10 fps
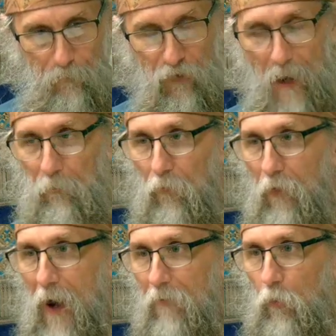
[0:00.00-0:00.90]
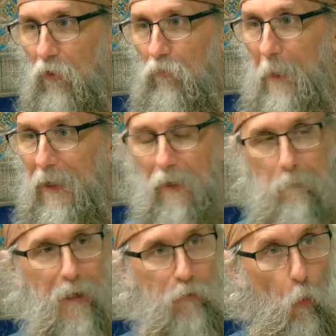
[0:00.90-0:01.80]
chapter 5, where he's speaking
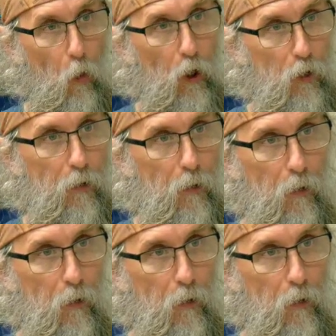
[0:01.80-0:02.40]
about the word.